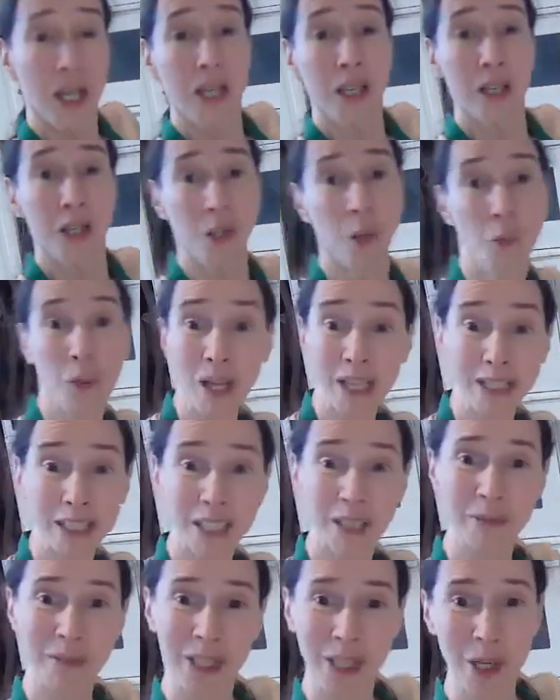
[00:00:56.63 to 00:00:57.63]
So
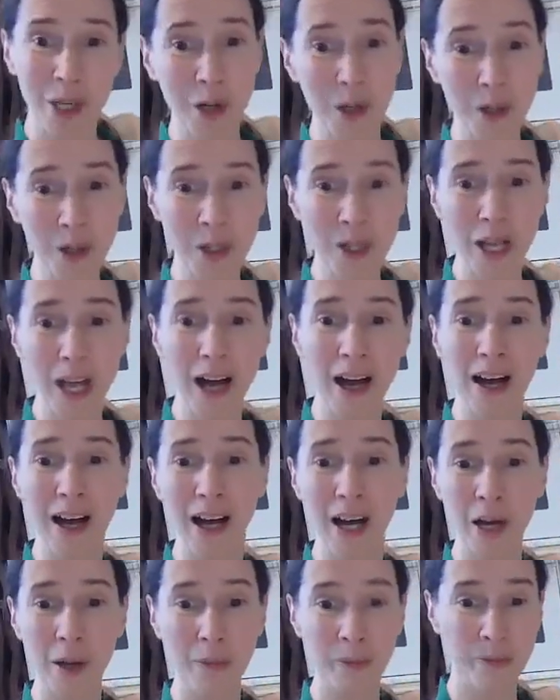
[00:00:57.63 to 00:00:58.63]
welcome along.
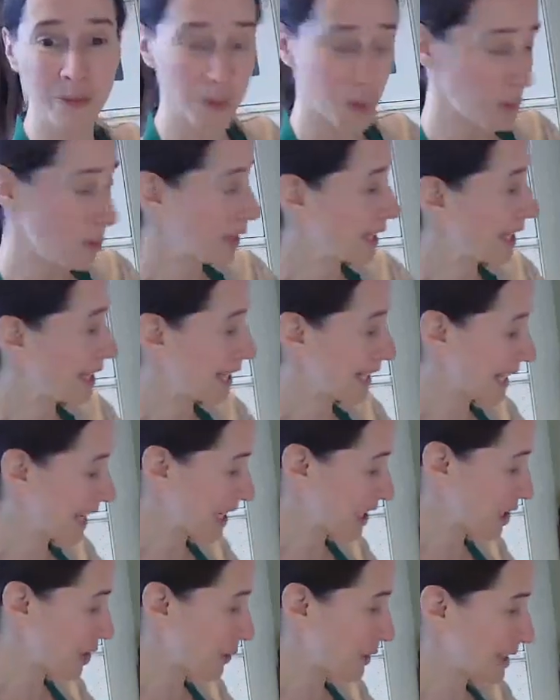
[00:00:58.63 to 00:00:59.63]
We're going to get
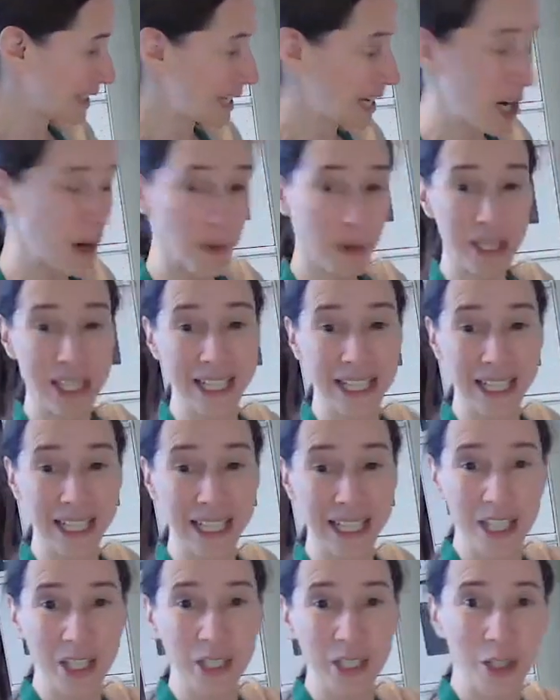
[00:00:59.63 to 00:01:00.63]
going now. We're going to get